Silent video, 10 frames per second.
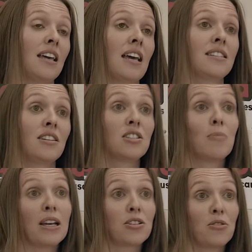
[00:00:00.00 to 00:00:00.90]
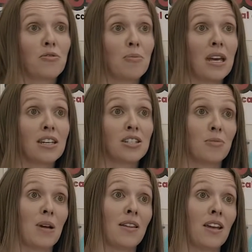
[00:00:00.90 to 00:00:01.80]
getting some extra
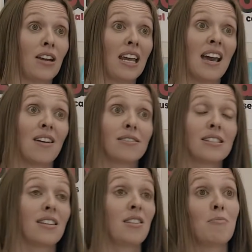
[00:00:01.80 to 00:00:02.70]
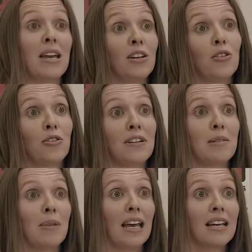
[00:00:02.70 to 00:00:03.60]
information about their accounts that they may not
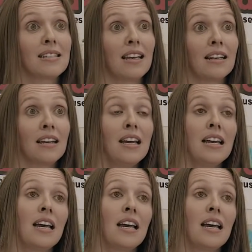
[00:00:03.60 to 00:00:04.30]
already be getting.